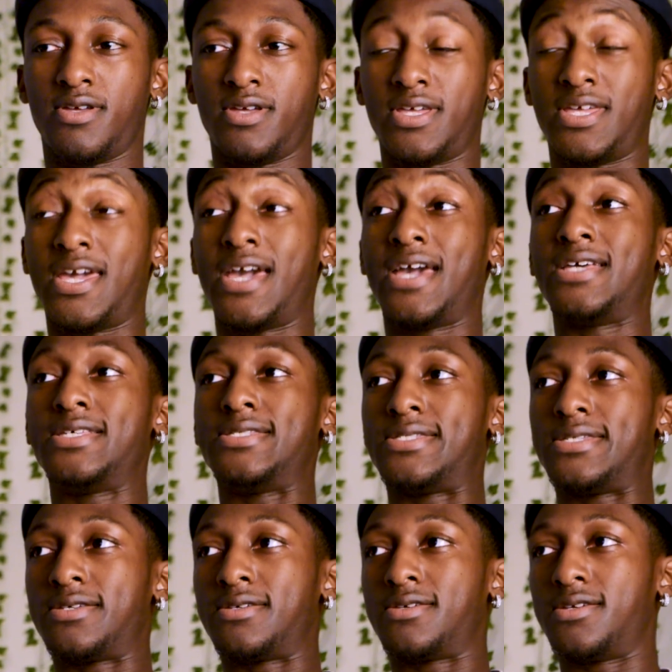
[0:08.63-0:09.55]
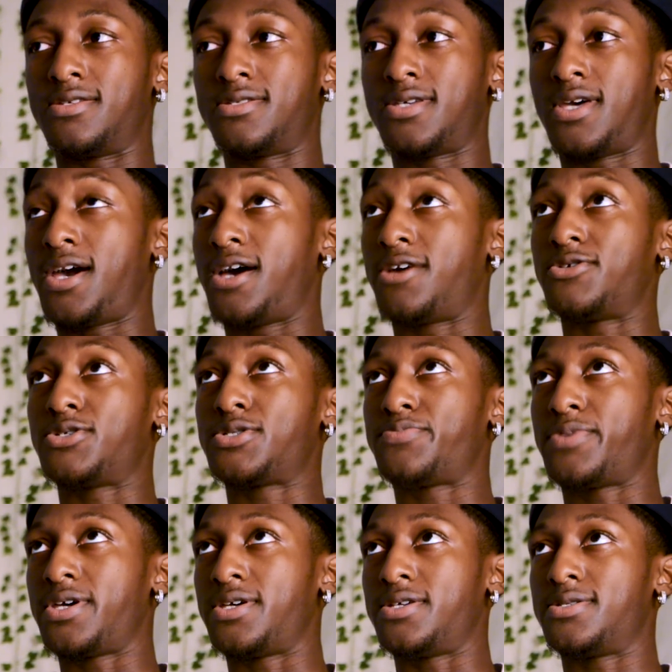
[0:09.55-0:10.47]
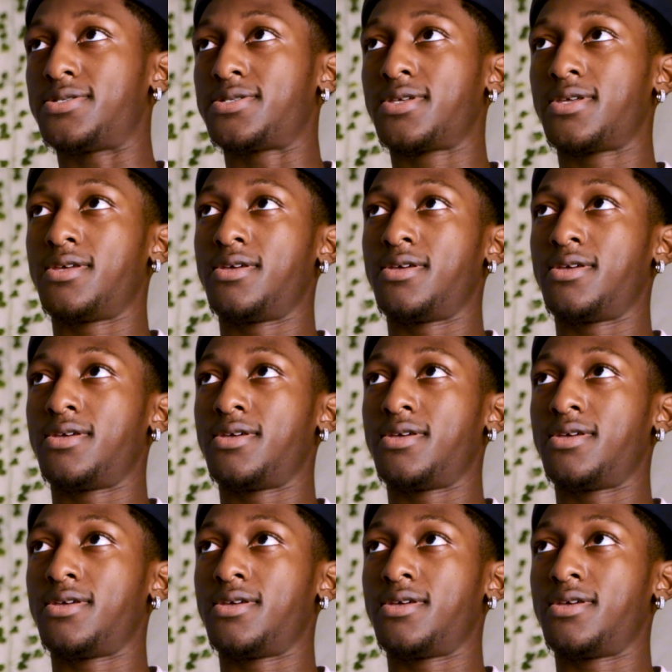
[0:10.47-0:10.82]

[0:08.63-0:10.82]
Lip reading: gazing into outer space.